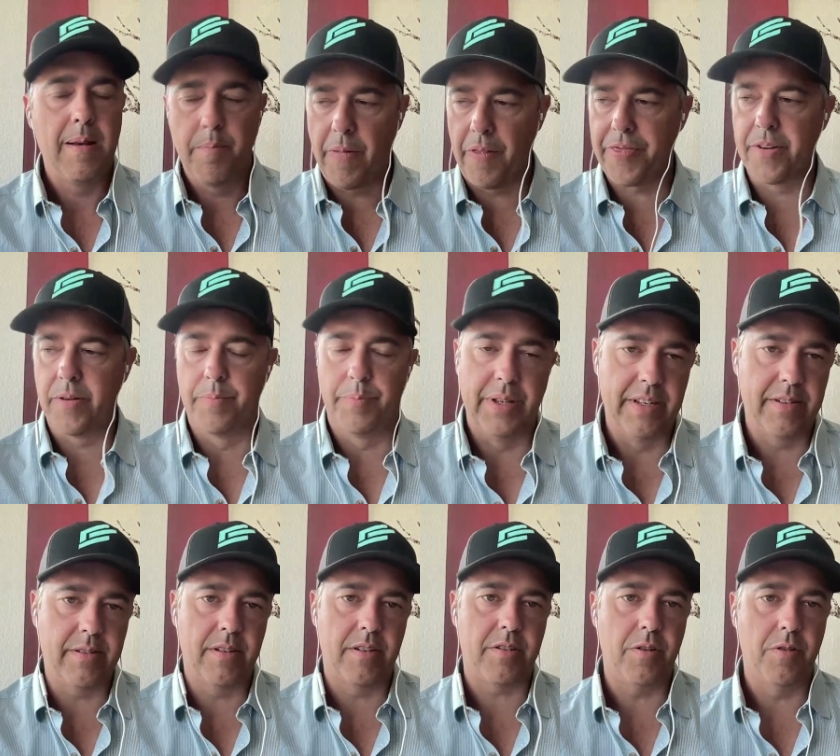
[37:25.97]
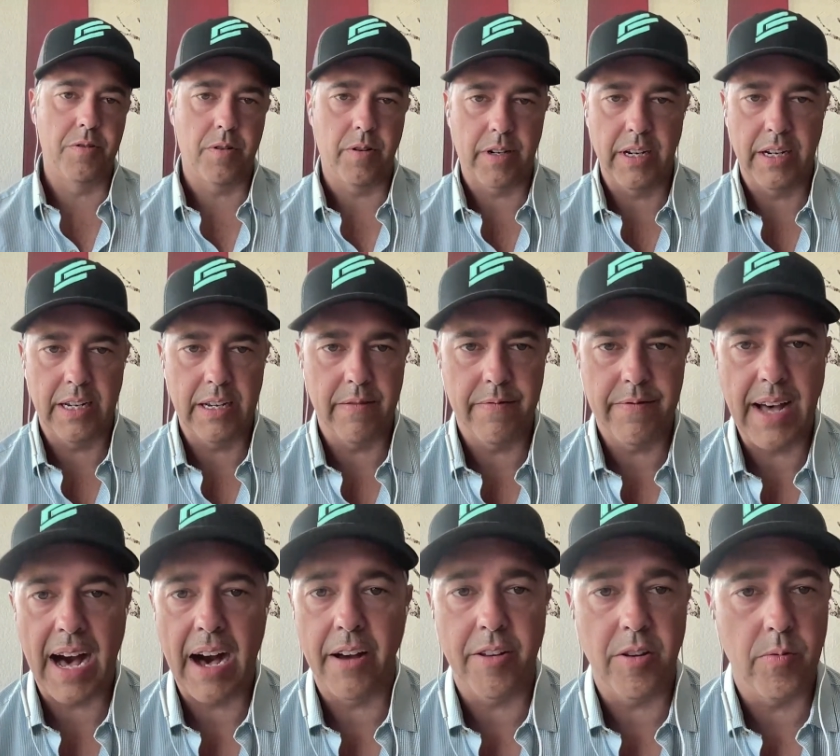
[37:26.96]
but their business user can get
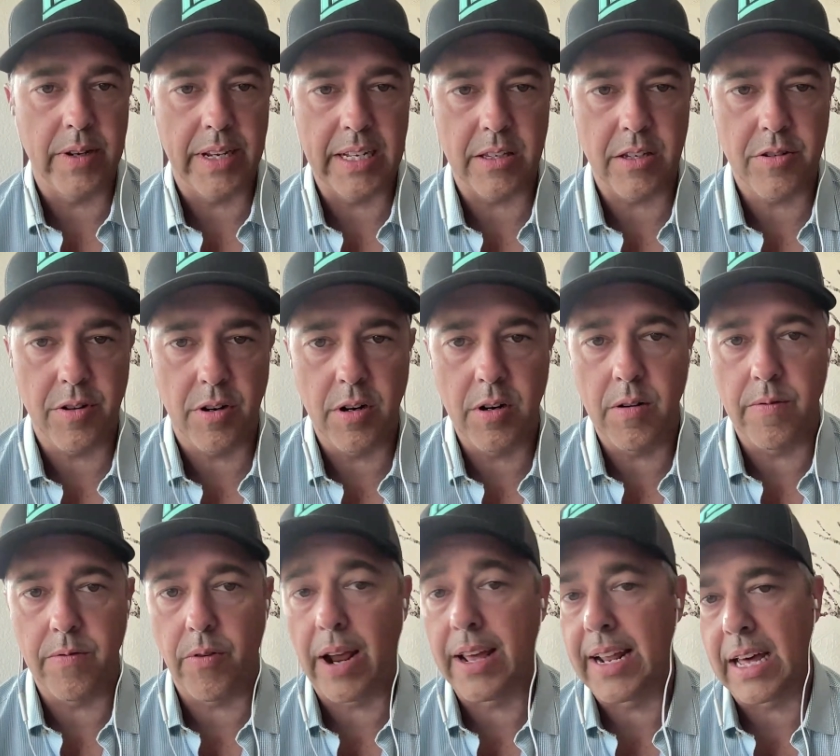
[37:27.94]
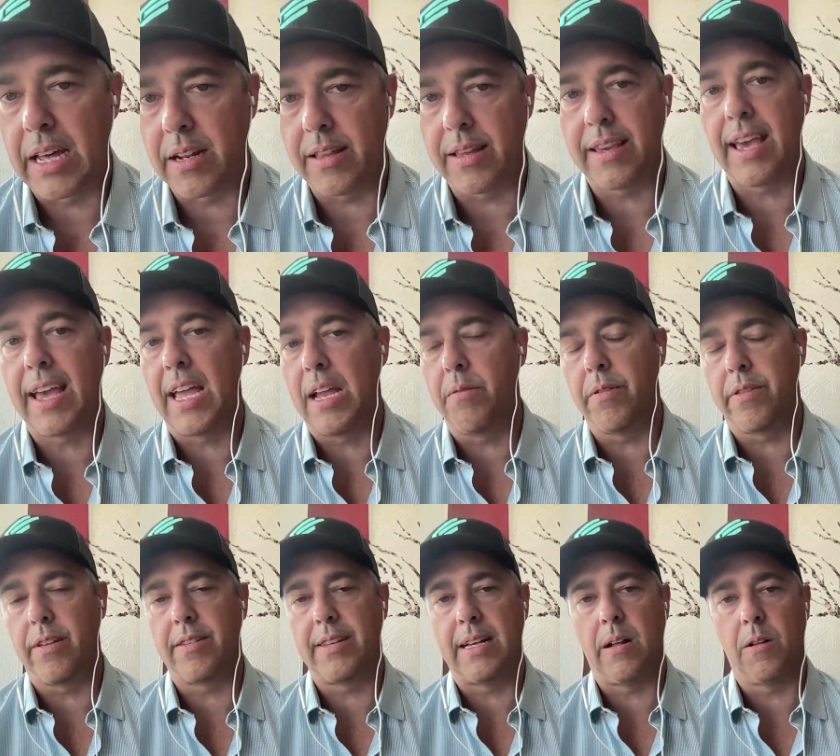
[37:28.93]
value and get served right out of the gate with
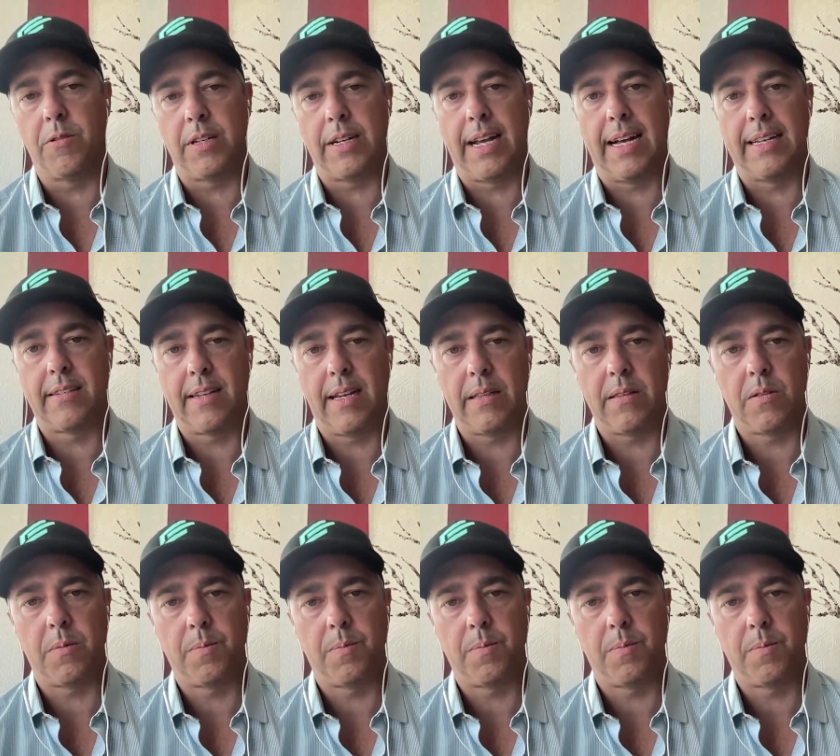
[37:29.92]
intelligent assets.